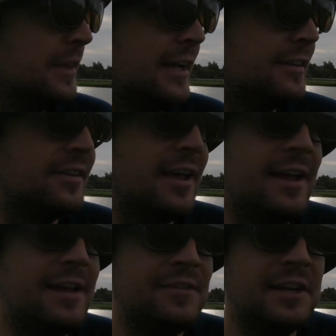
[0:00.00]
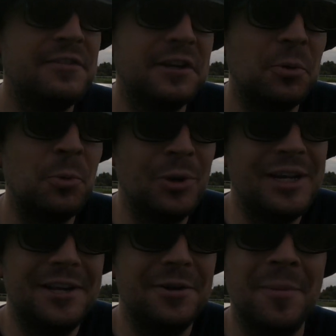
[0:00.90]
has, if anything,
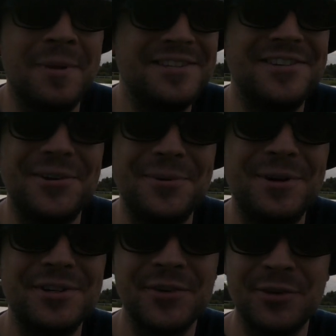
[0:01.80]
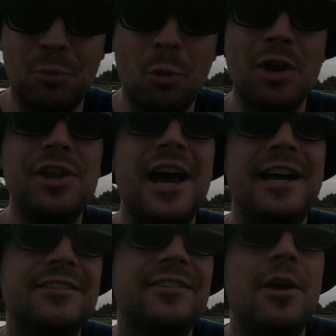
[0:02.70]
weeded up a bit too much. There is one
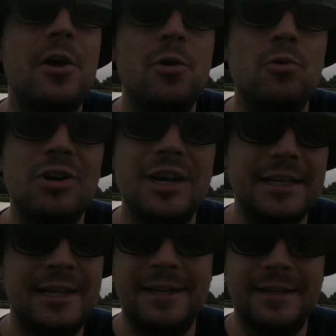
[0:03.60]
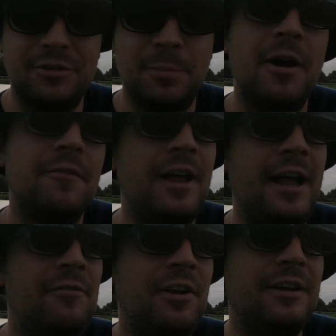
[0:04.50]
nice, really clear spot
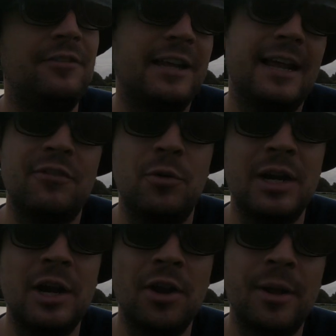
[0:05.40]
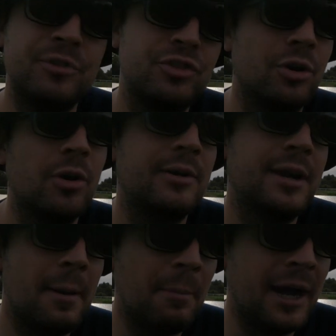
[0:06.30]
there that if I get the rig on, I'm sure I'll
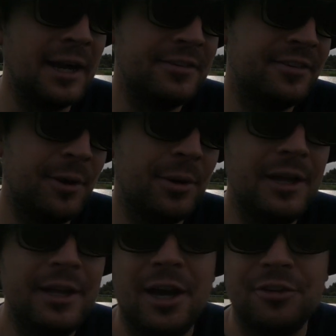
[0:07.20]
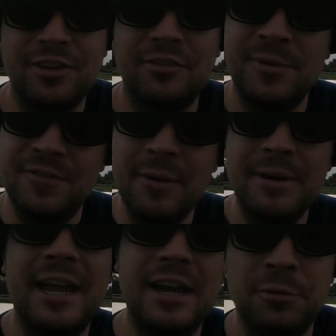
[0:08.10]
get a bite. So I'll just have to be
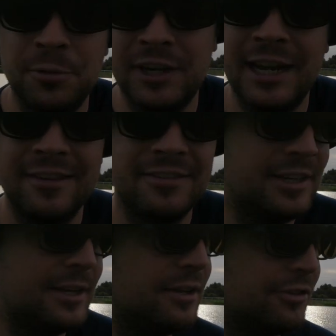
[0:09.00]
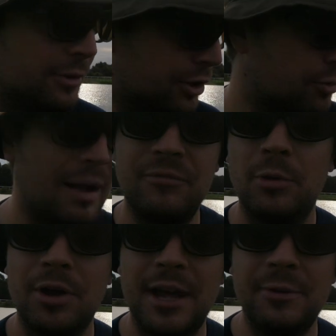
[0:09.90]
very careful with the casting. So I'm going to wrap the
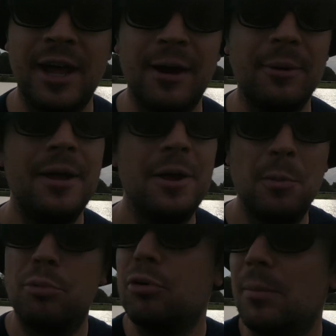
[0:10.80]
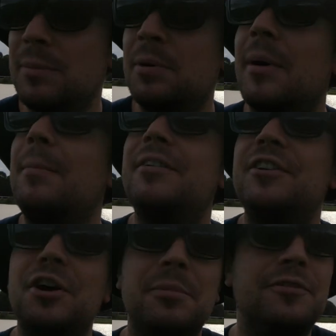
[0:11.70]
rod out now, probably put my
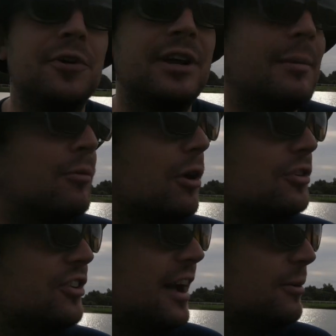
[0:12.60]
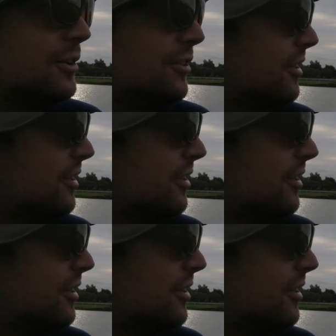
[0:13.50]
bivvy up before I get my rods out, because